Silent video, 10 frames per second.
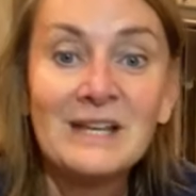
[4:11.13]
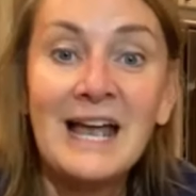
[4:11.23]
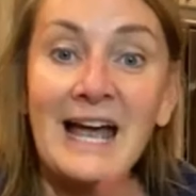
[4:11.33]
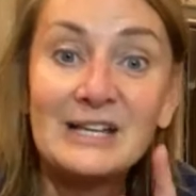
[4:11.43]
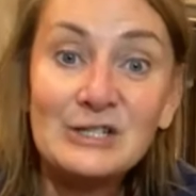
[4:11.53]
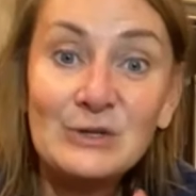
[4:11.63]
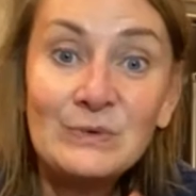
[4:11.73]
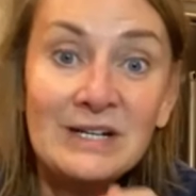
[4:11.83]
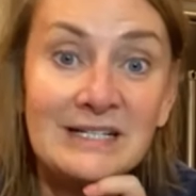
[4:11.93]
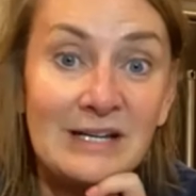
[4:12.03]
I do
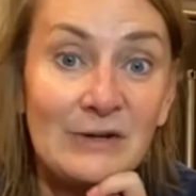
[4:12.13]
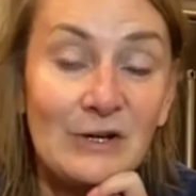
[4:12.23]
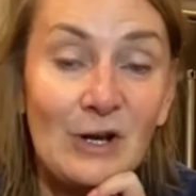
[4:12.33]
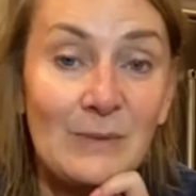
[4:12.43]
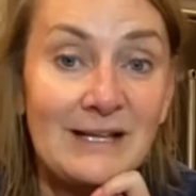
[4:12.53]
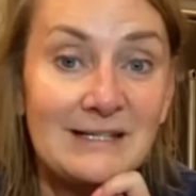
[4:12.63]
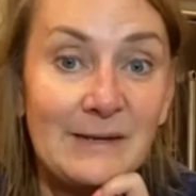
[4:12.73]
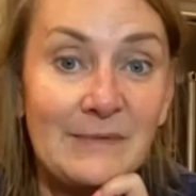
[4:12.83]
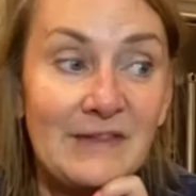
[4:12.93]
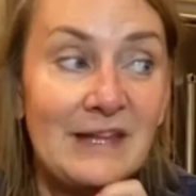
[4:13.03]
want to tell you all about
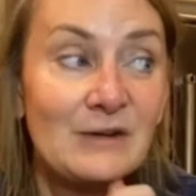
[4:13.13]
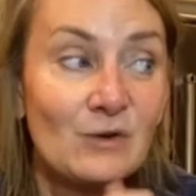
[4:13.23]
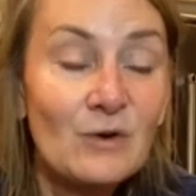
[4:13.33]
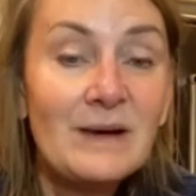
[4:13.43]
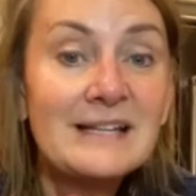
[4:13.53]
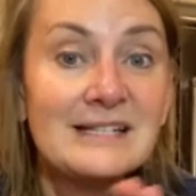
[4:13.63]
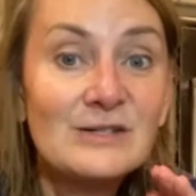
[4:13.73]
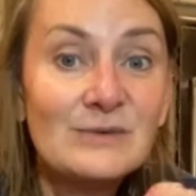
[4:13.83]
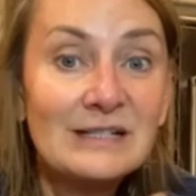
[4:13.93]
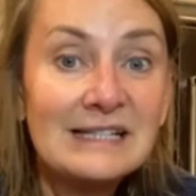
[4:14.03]
something that Norwex is
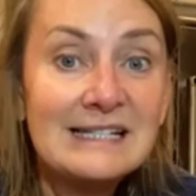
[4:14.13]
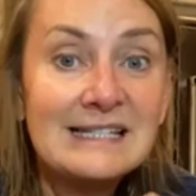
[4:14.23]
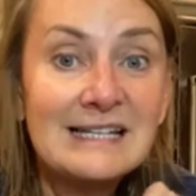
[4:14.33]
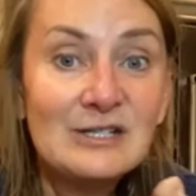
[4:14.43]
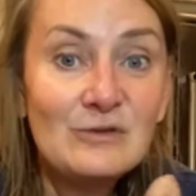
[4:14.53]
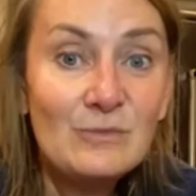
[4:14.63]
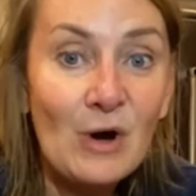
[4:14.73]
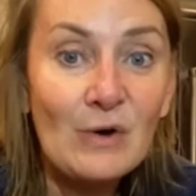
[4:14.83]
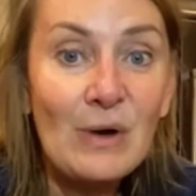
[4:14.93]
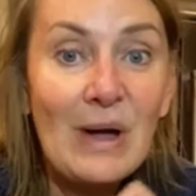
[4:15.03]
releasing
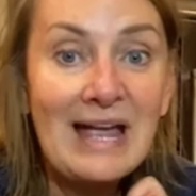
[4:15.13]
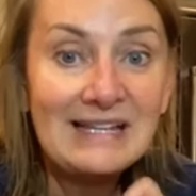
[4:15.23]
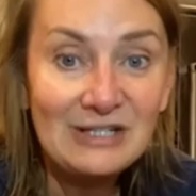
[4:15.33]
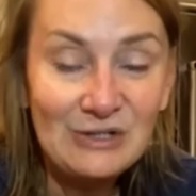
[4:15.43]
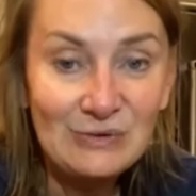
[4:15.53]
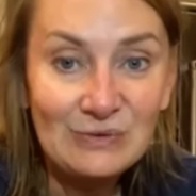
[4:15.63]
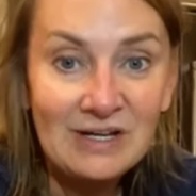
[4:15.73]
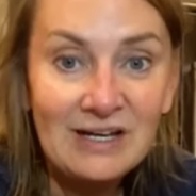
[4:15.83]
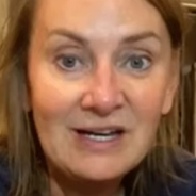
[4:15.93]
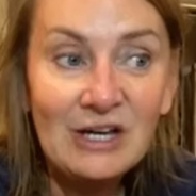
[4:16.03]
tomorrow at noon.
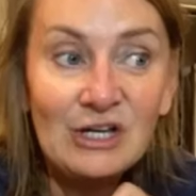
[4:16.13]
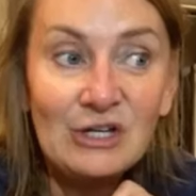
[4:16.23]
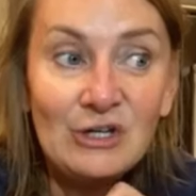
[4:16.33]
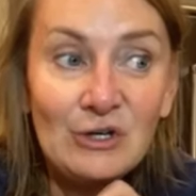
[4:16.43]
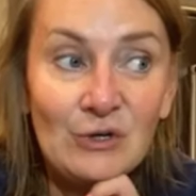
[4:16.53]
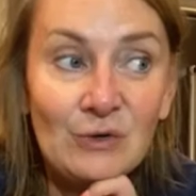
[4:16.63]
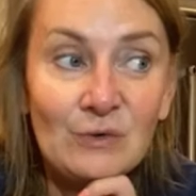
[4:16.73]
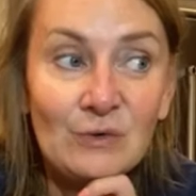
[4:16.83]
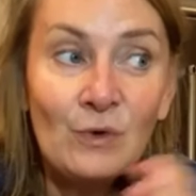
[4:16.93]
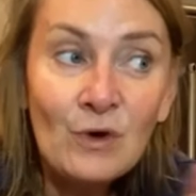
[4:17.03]
You
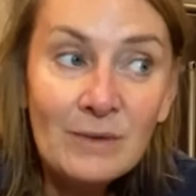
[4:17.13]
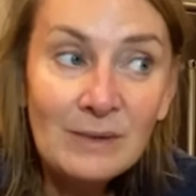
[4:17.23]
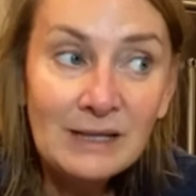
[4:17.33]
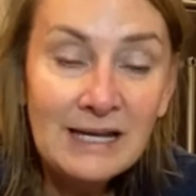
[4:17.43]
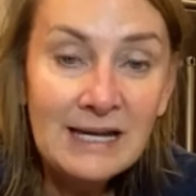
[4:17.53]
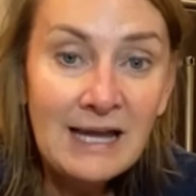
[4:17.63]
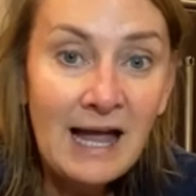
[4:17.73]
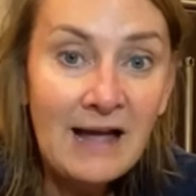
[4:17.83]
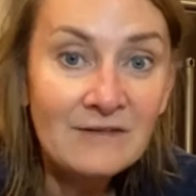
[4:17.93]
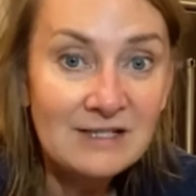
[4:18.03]
normally have
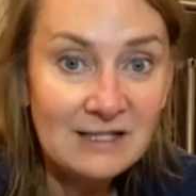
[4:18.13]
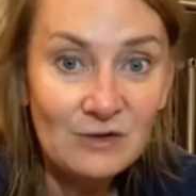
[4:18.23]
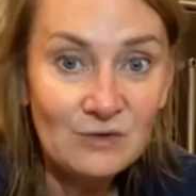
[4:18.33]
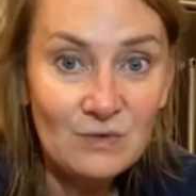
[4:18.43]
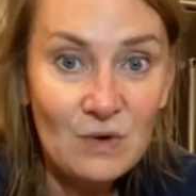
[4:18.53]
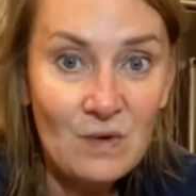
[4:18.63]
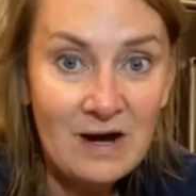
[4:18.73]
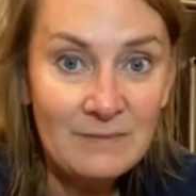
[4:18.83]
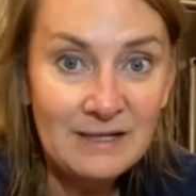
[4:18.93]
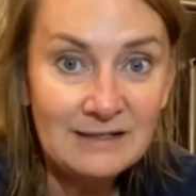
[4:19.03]
a sales
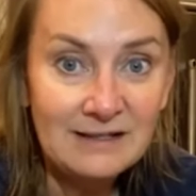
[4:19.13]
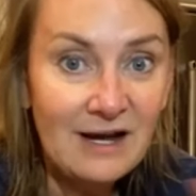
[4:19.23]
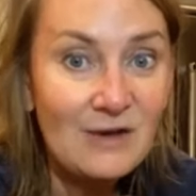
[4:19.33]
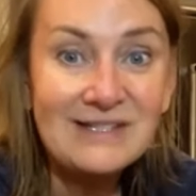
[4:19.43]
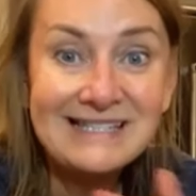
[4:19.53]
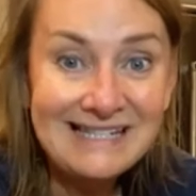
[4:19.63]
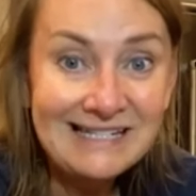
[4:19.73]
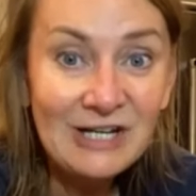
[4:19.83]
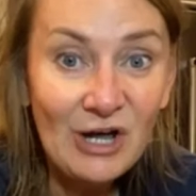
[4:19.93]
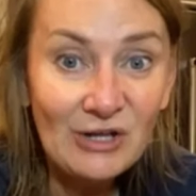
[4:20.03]
requirement. It costs
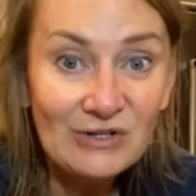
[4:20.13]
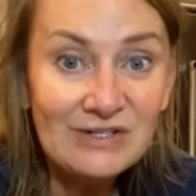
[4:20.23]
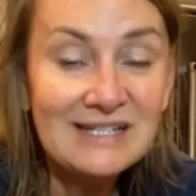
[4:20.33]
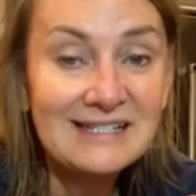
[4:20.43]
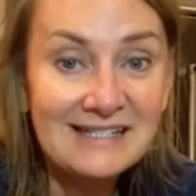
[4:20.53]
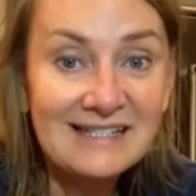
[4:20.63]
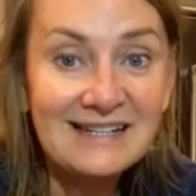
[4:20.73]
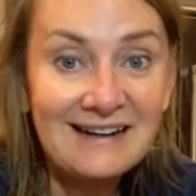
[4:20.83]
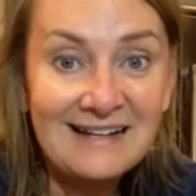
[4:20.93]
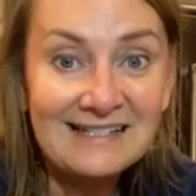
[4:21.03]

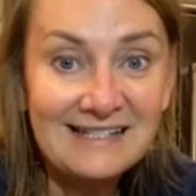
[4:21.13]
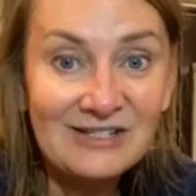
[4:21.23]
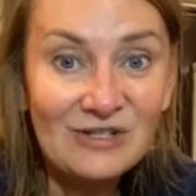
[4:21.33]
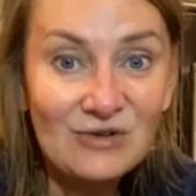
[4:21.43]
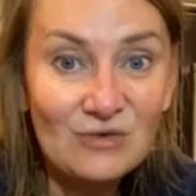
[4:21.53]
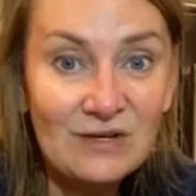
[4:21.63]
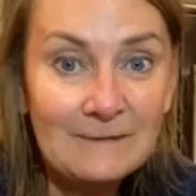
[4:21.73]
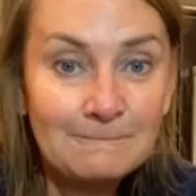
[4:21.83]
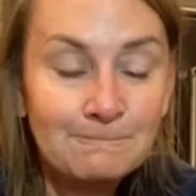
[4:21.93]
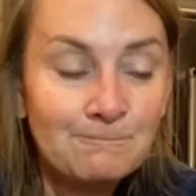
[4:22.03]
$10.69 to join
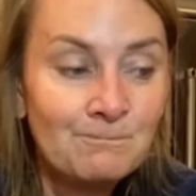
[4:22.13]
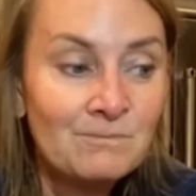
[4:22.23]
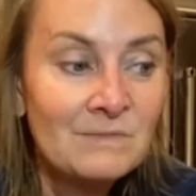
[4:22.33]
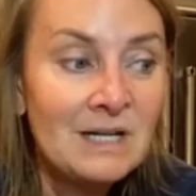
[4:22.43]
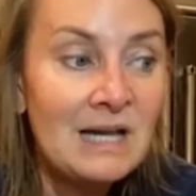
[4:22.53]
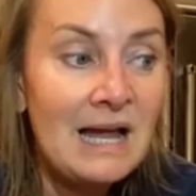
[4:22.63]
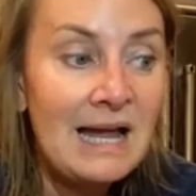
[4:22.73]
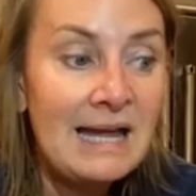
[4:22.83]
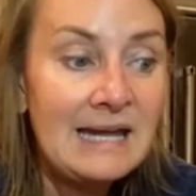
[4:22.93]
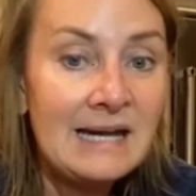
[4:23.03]

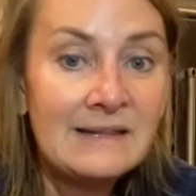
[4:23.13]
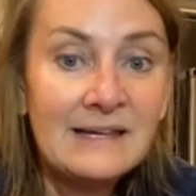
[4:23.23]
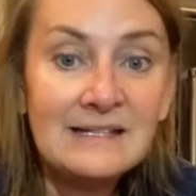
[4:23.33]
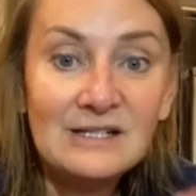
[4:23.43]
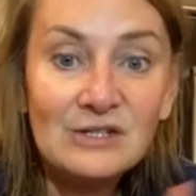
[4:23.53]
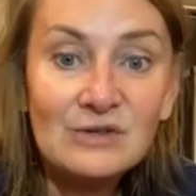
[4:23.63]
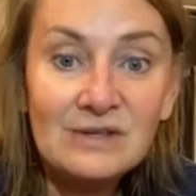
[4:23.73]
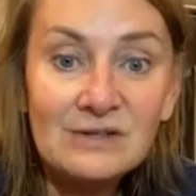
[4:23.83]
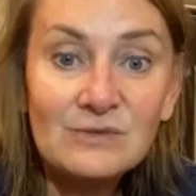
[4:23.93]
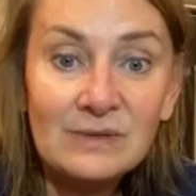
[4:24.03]
and they send you
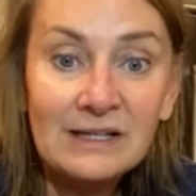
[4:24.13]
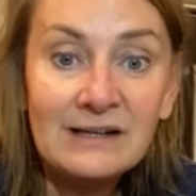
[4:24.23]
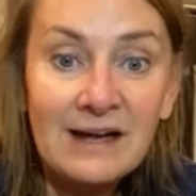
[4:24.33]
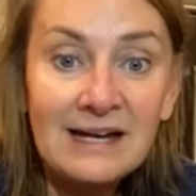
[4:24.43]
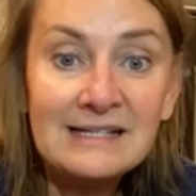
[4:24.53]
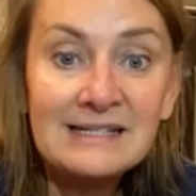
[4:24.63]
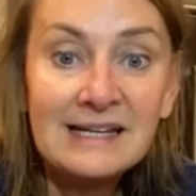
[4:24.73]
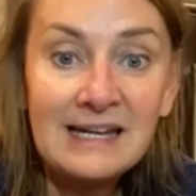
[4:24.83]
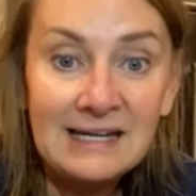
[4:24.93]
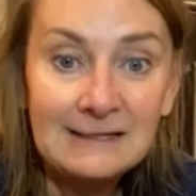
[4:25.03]
this really nice kit.